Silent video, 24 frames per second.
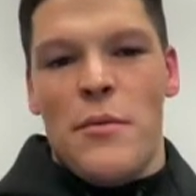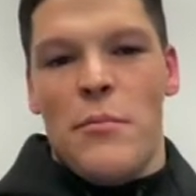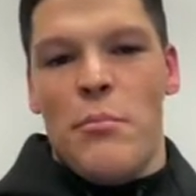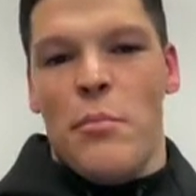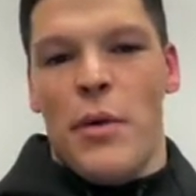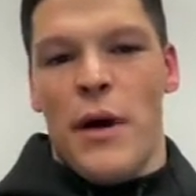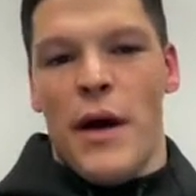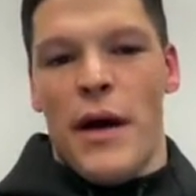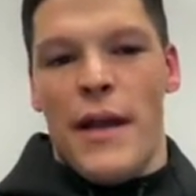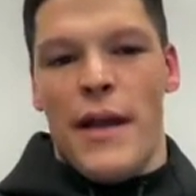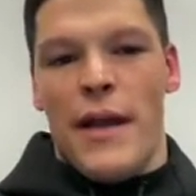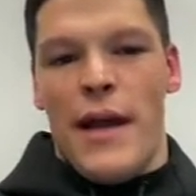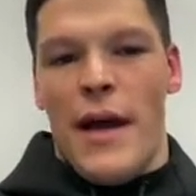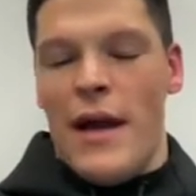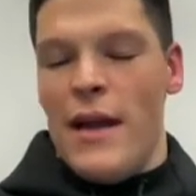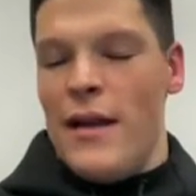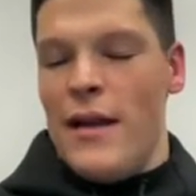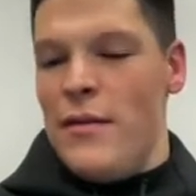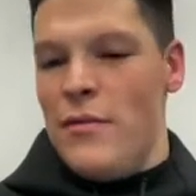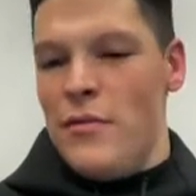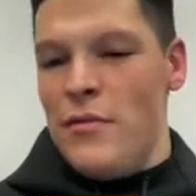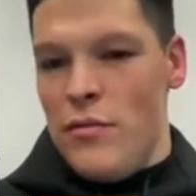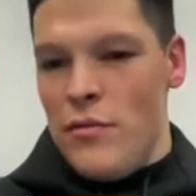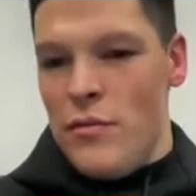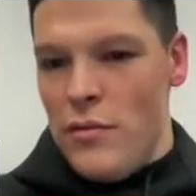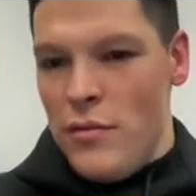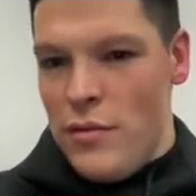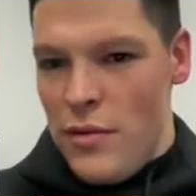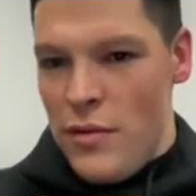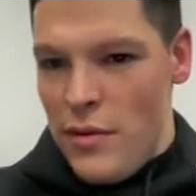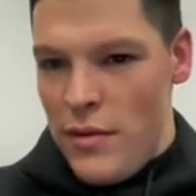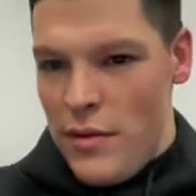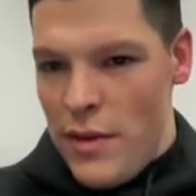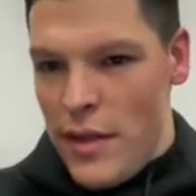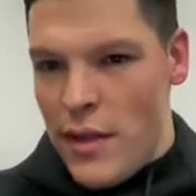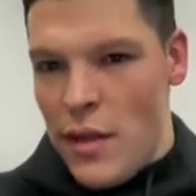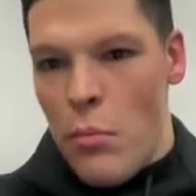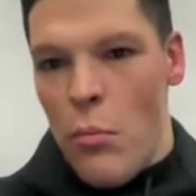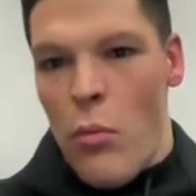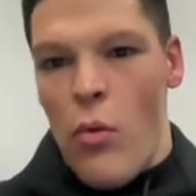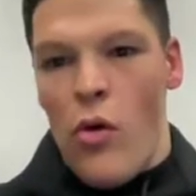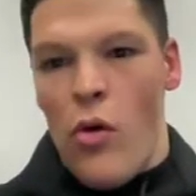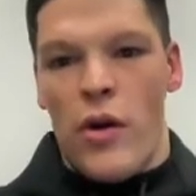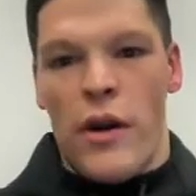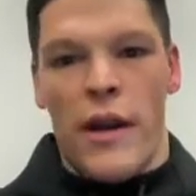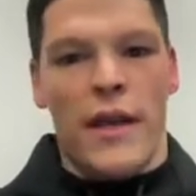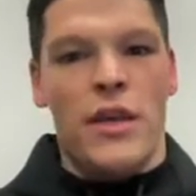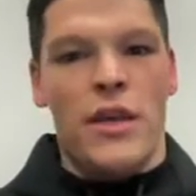But in the
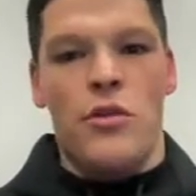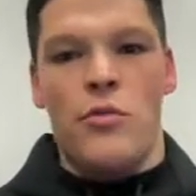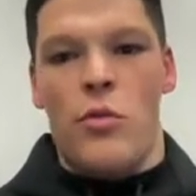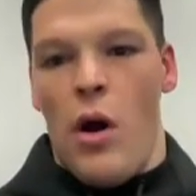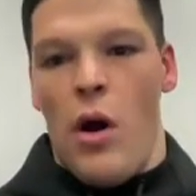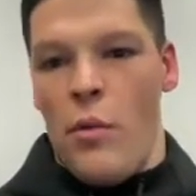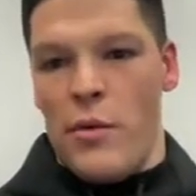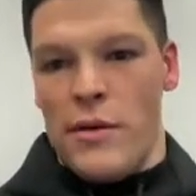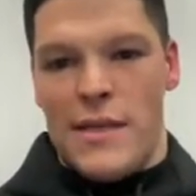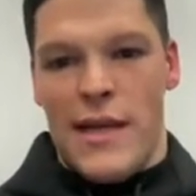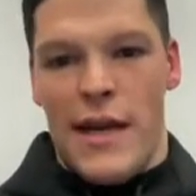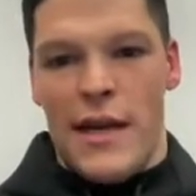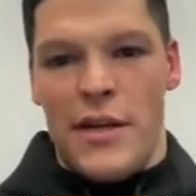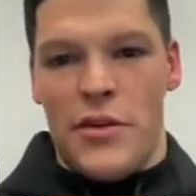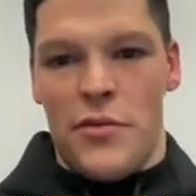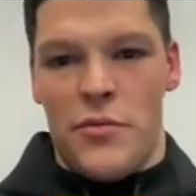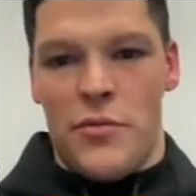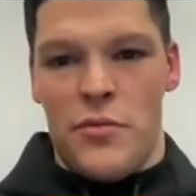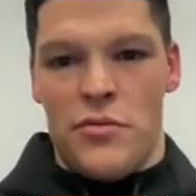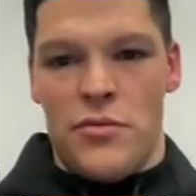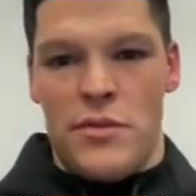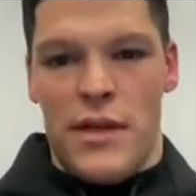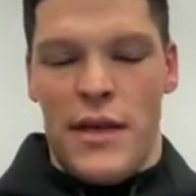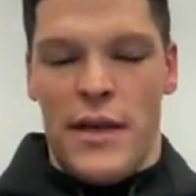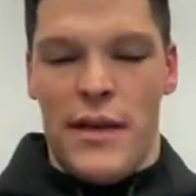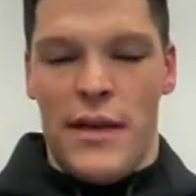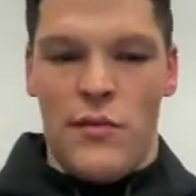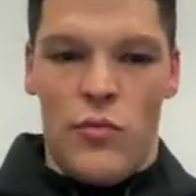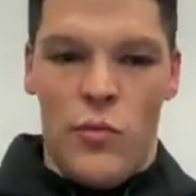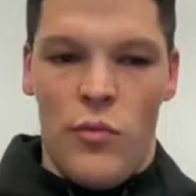morning, you always had your routine.